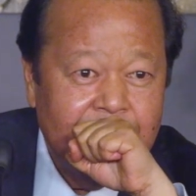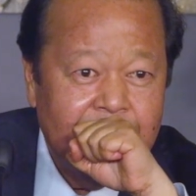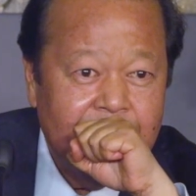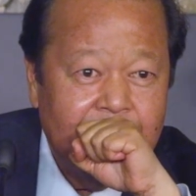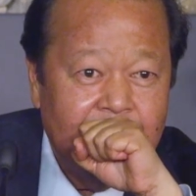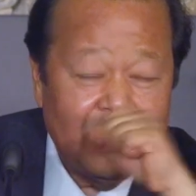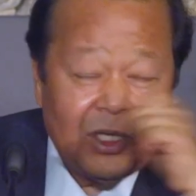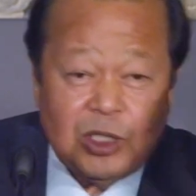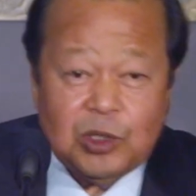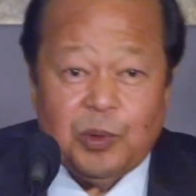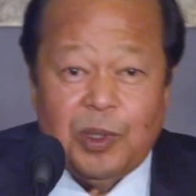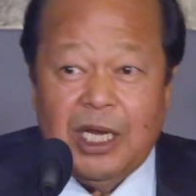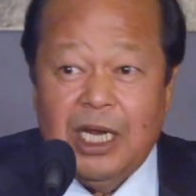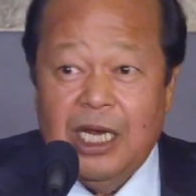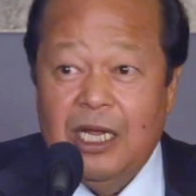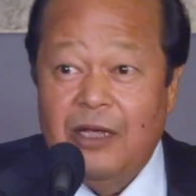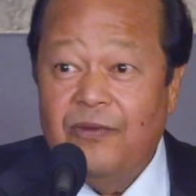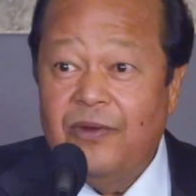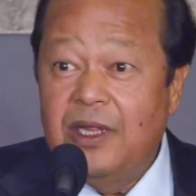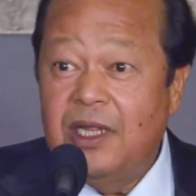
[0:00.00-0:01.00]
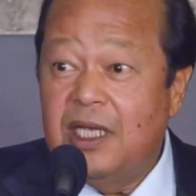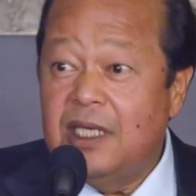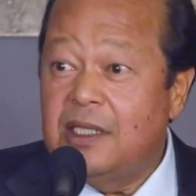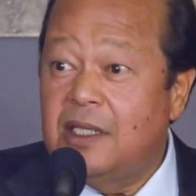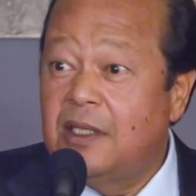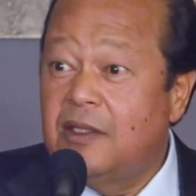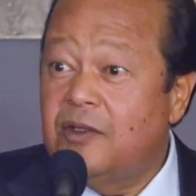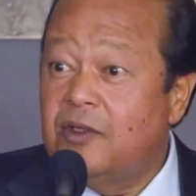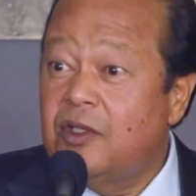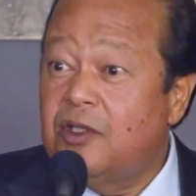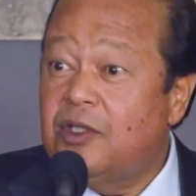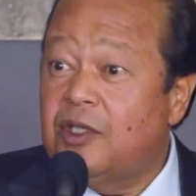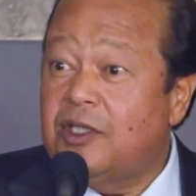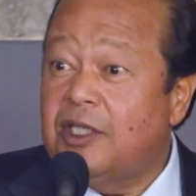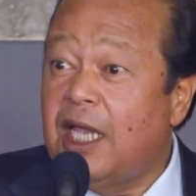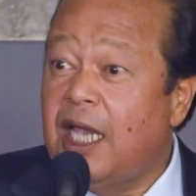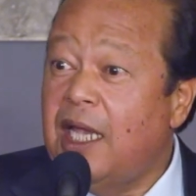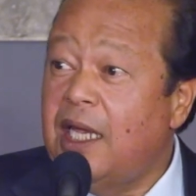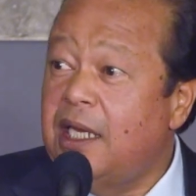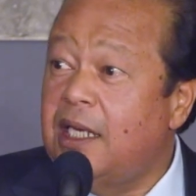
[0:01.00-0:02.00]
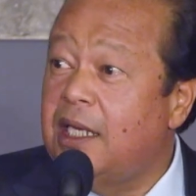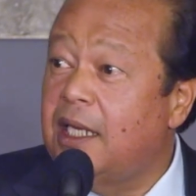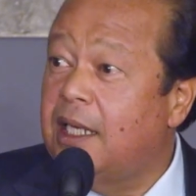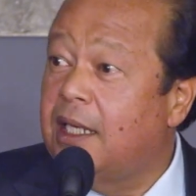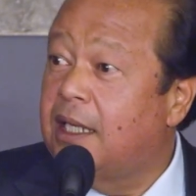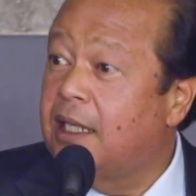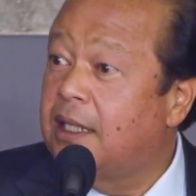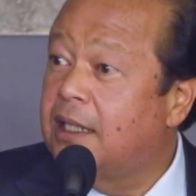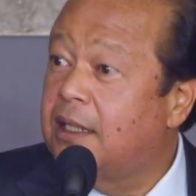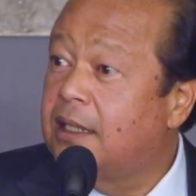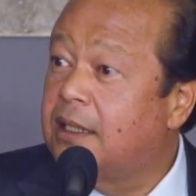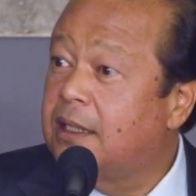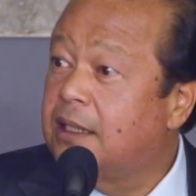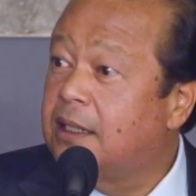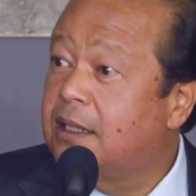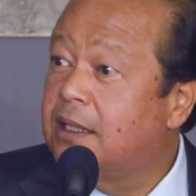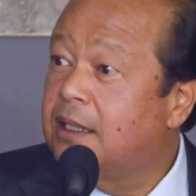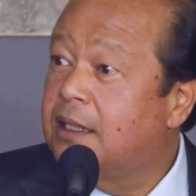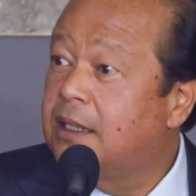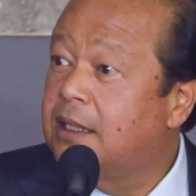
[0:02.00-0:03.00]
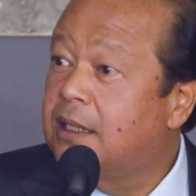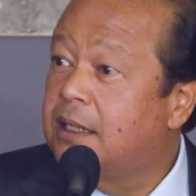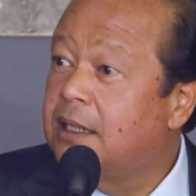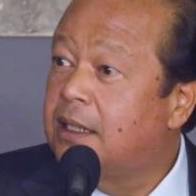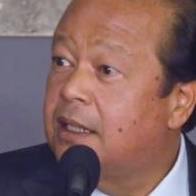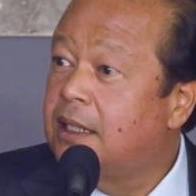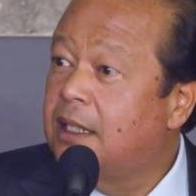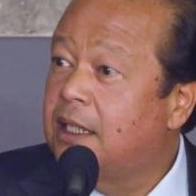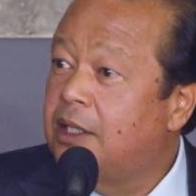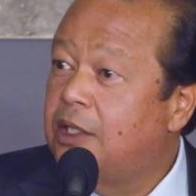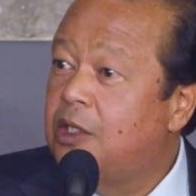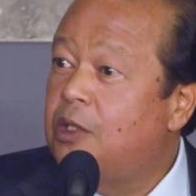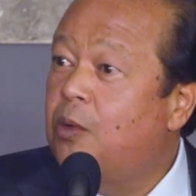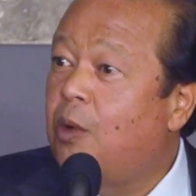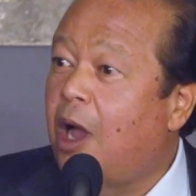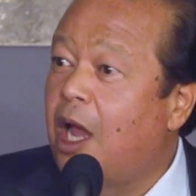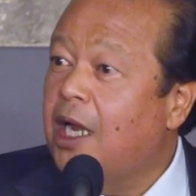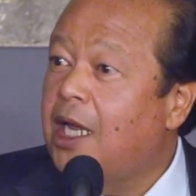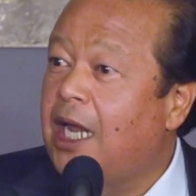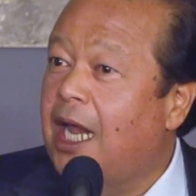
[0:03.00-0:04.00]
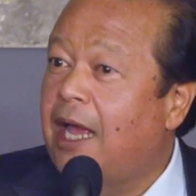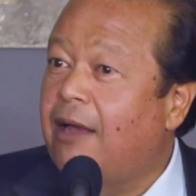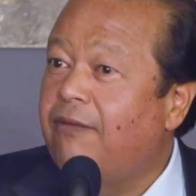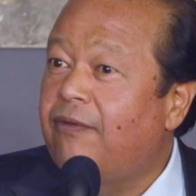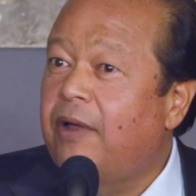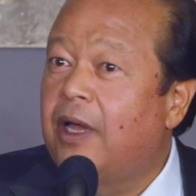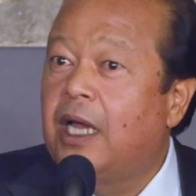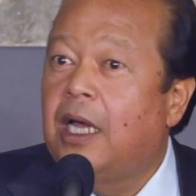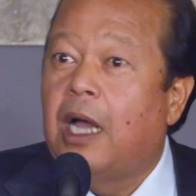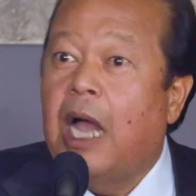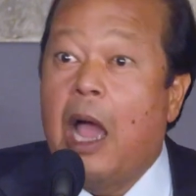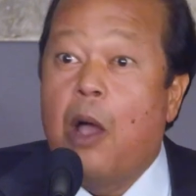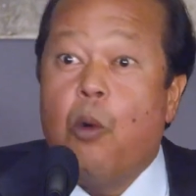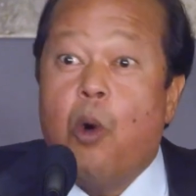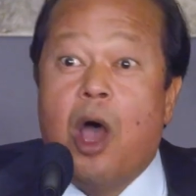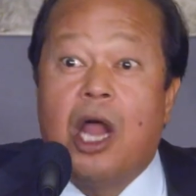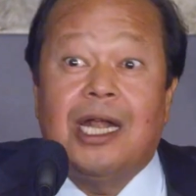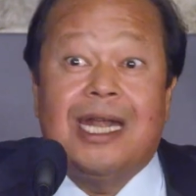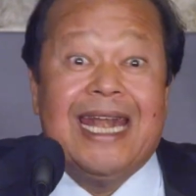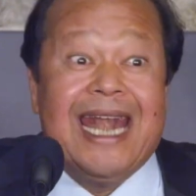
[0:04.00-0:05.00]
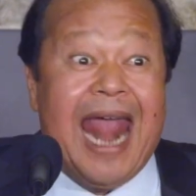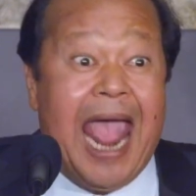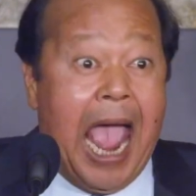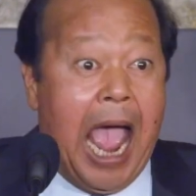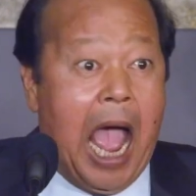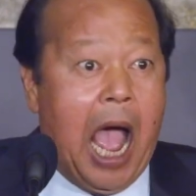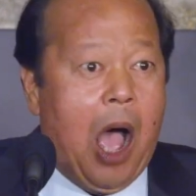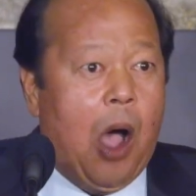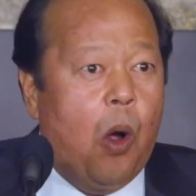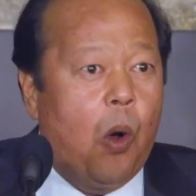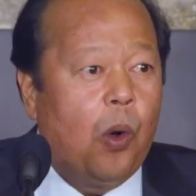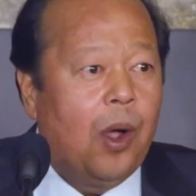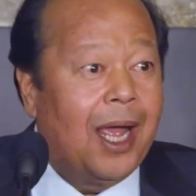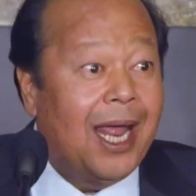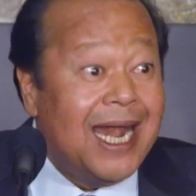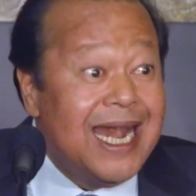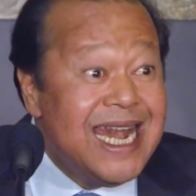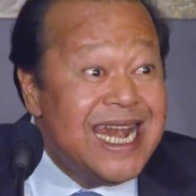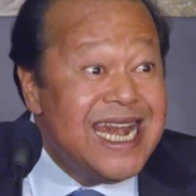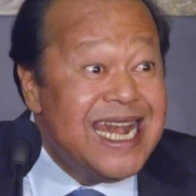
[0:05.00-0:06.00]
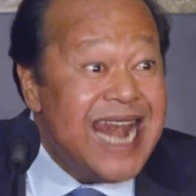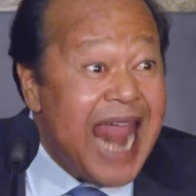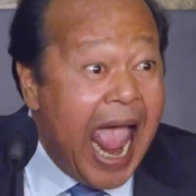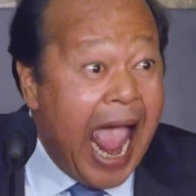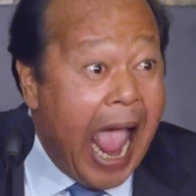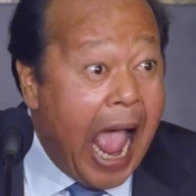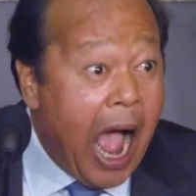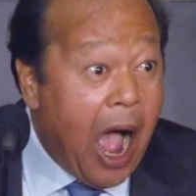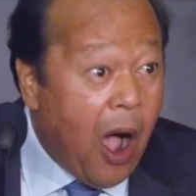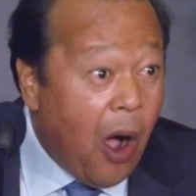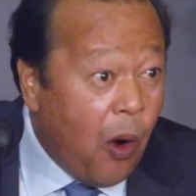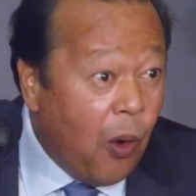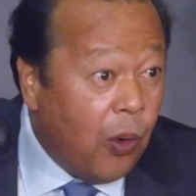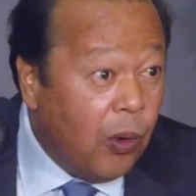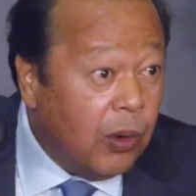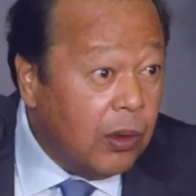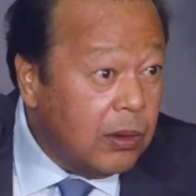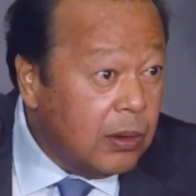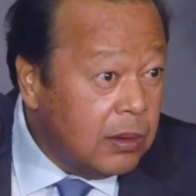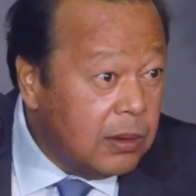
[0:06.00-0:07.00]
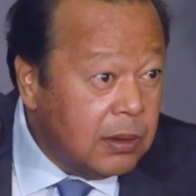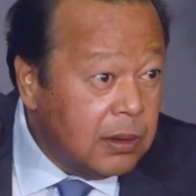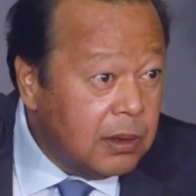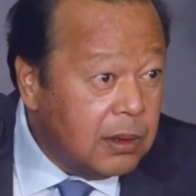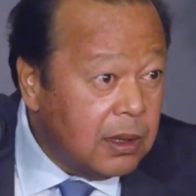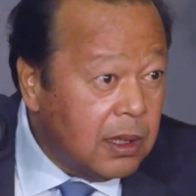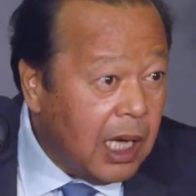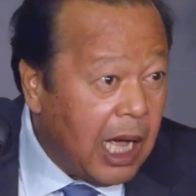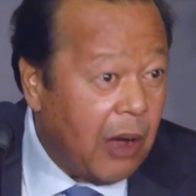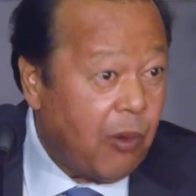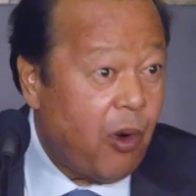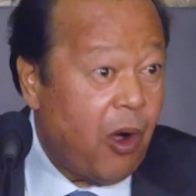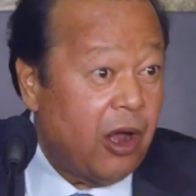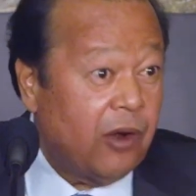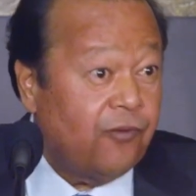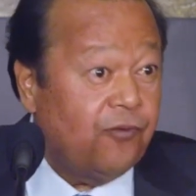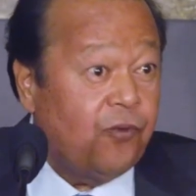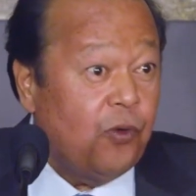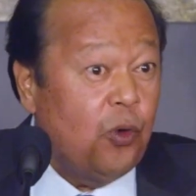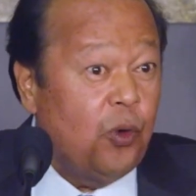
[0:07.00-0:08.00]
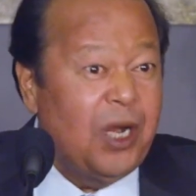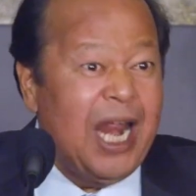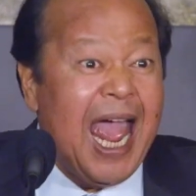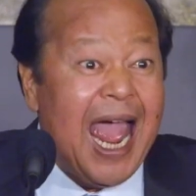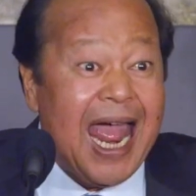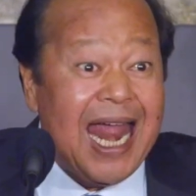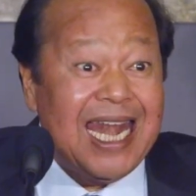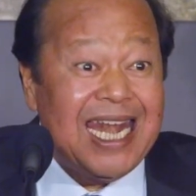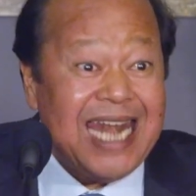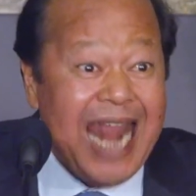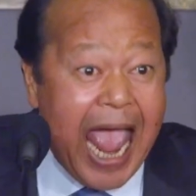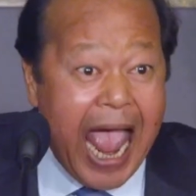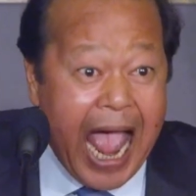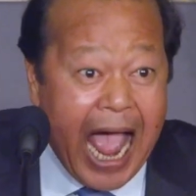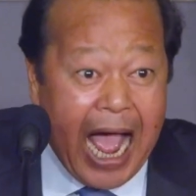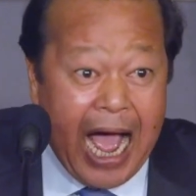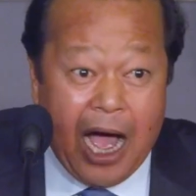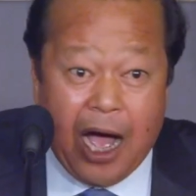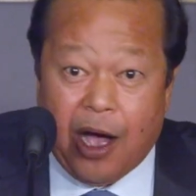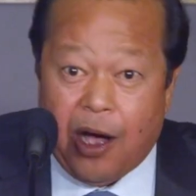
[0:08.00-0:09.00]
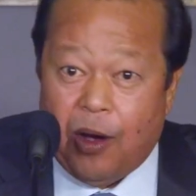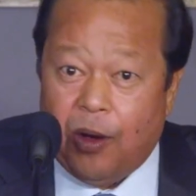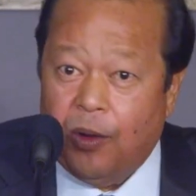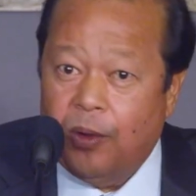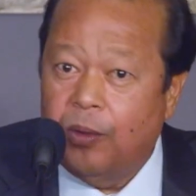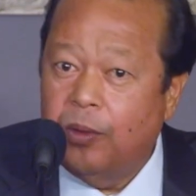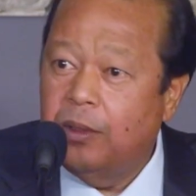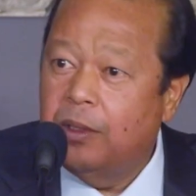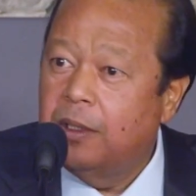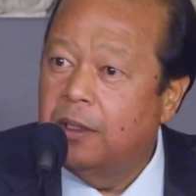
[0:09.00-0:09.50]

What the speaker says: Because we live in this instant society. You want love? I want now. Now. I want food now.